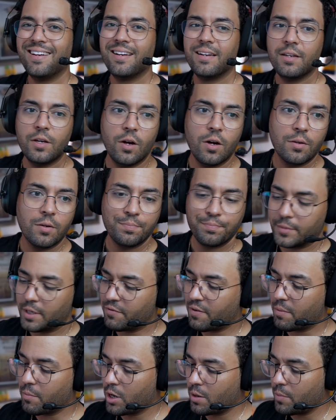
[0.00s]

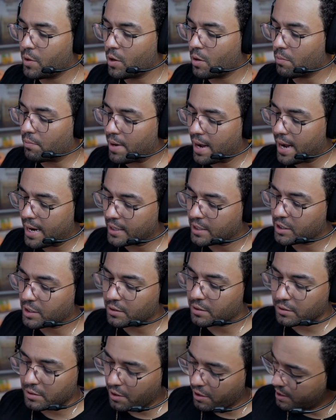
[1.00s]
If I'm gonna be
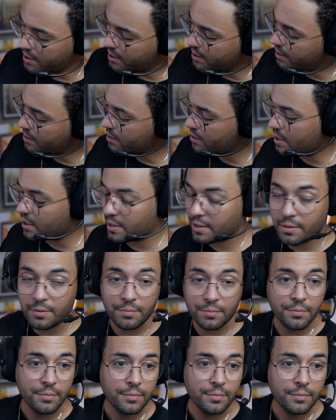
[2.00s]
unboxing things and